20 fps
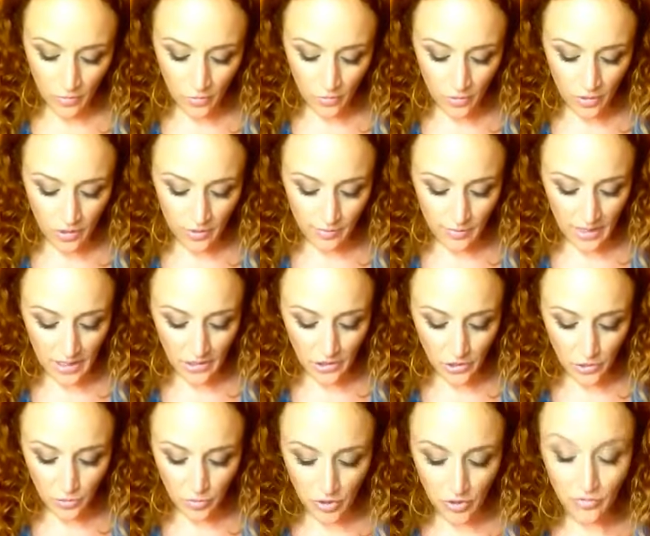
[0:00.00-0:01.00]
Or it
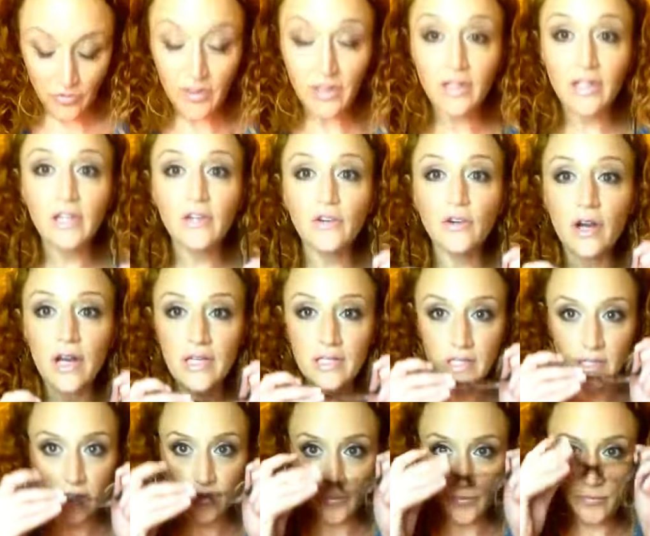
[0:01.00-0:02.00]
makes you perfectly
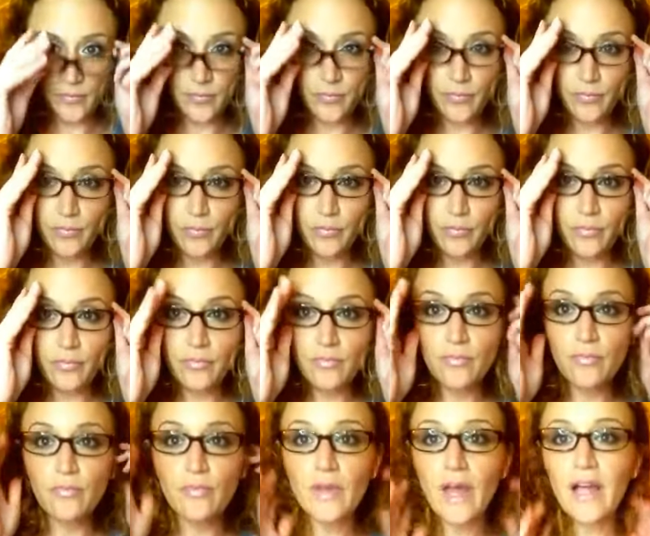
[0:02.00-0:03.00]
crazy.
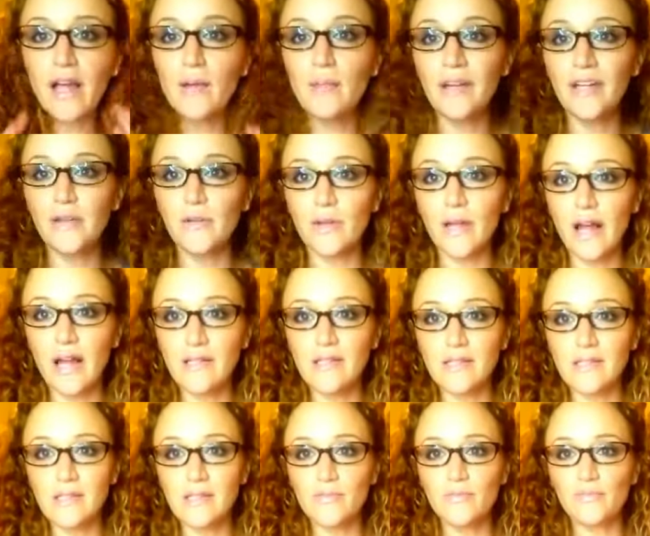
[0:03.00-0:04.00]
Got my new
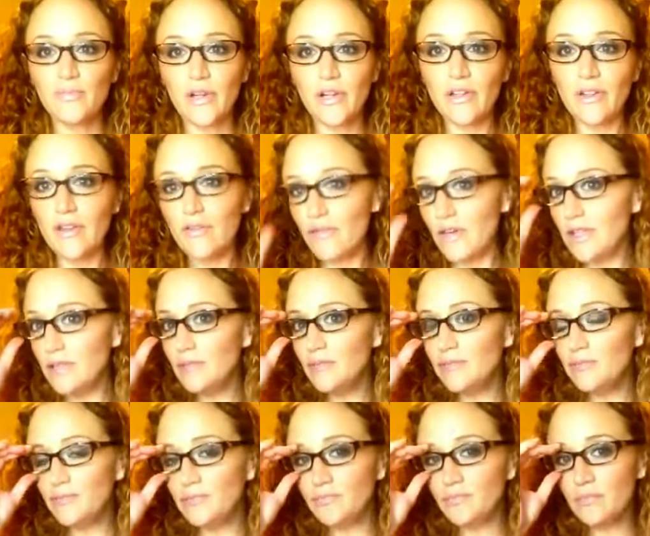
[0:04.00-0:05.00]
glasses. Aren't they fun?
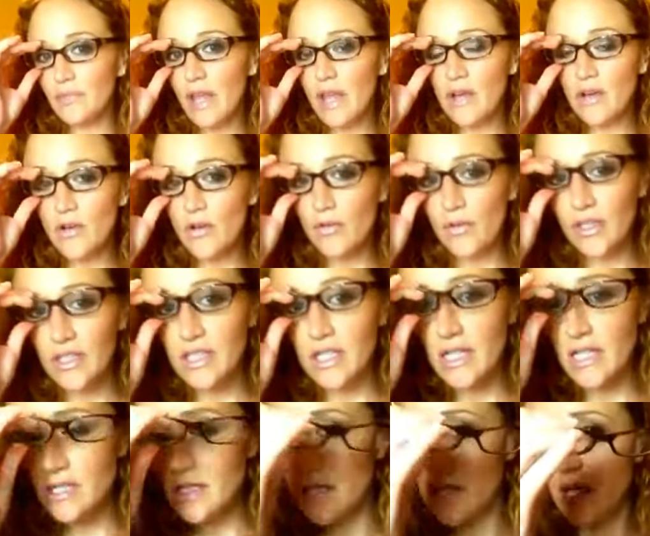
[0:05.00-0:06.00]
Phil
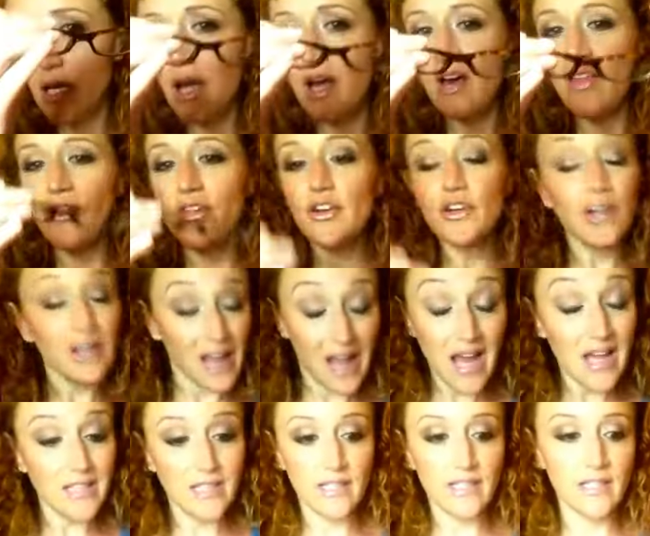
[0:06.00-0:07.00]
says, they're
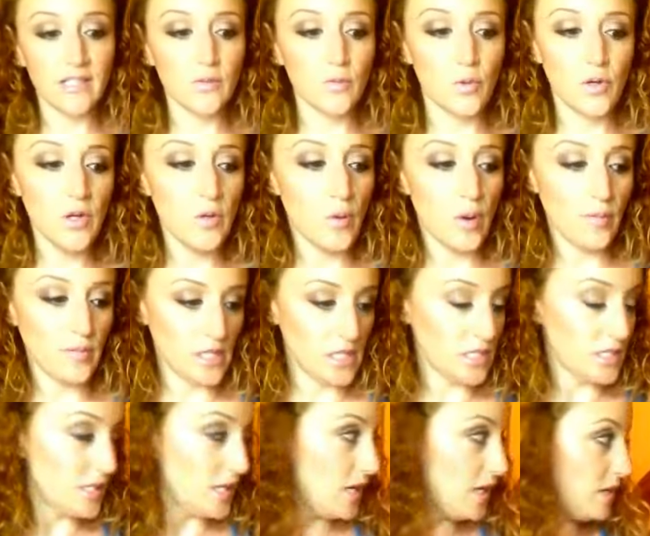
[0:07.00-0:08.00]
glasses. What do you want me
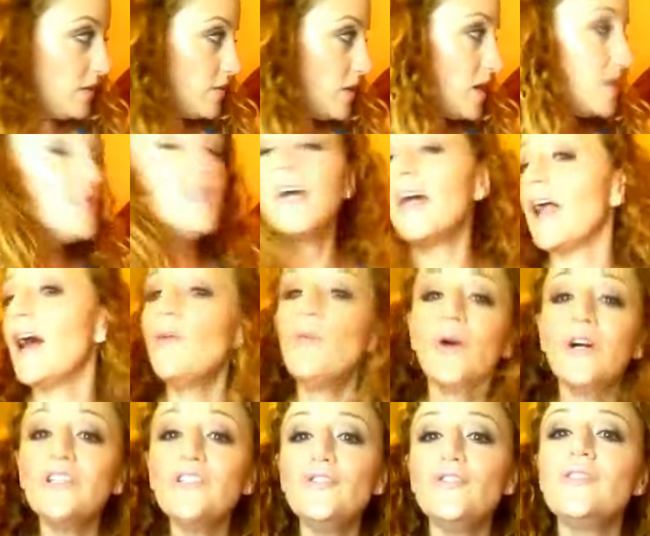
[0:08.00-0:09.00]
to say? I say, I
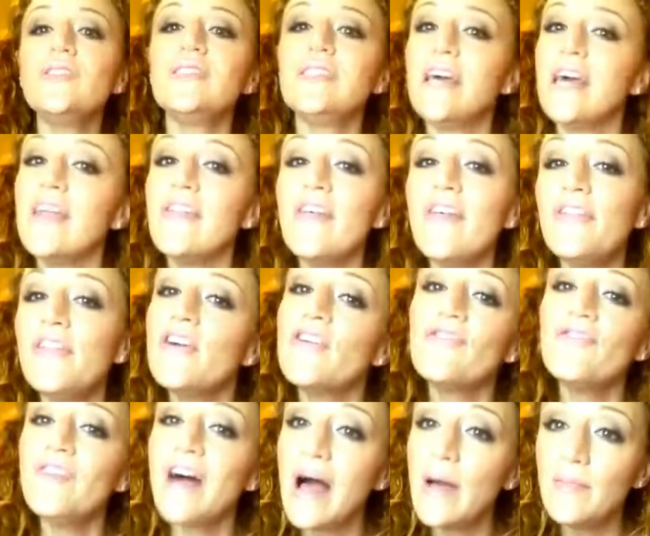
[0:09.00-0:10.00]
want you to say that they're
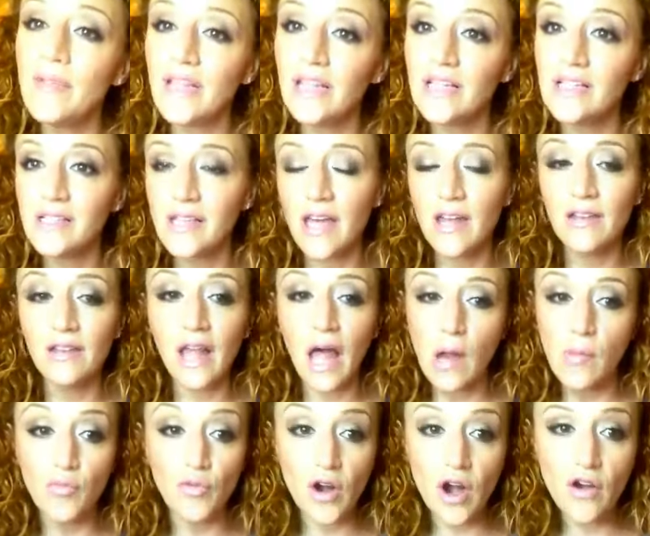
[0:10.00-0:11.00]
fabulous and
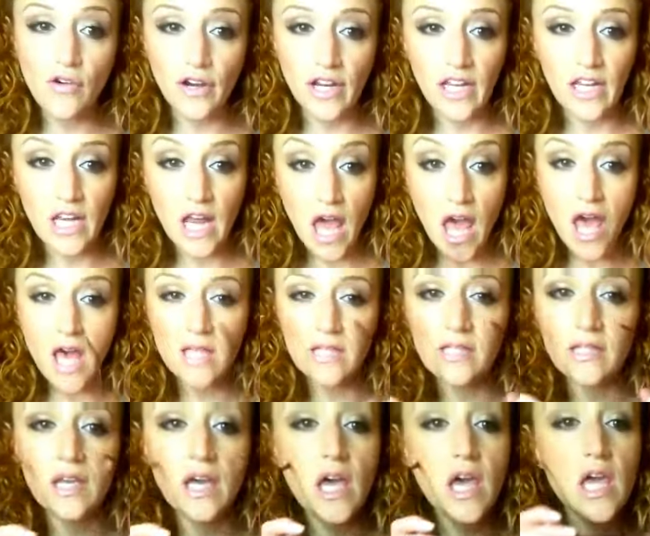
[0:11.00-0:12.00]

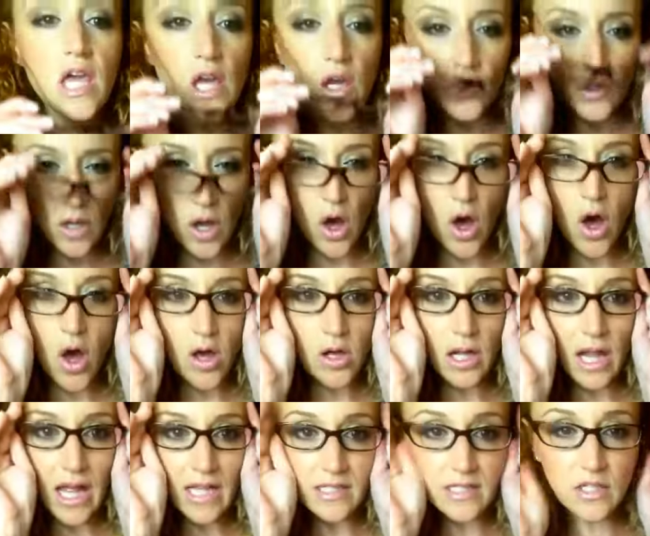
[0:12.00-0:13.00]
librarian-esque. He goes, all
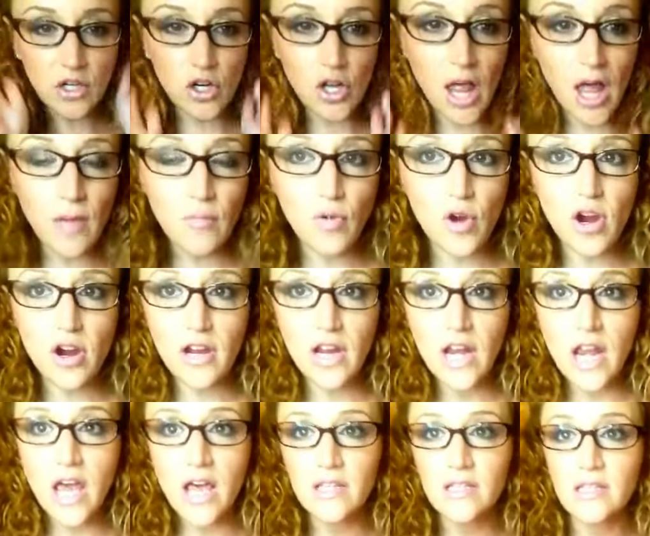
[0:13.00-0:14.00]
glasses are
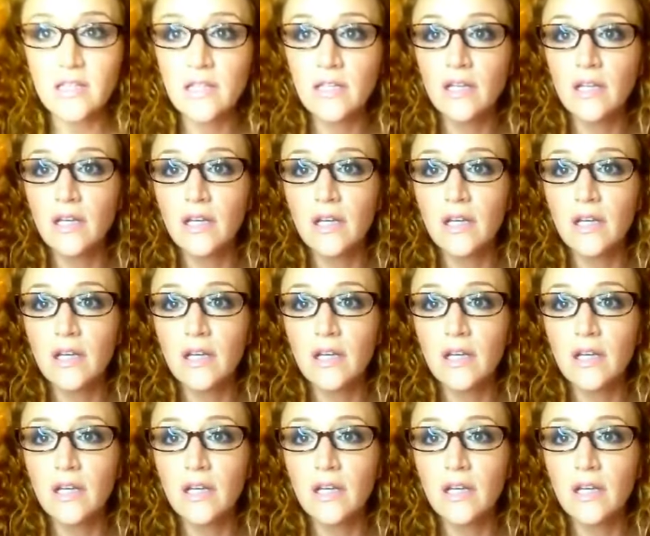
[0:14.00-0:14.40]
librarian-esque.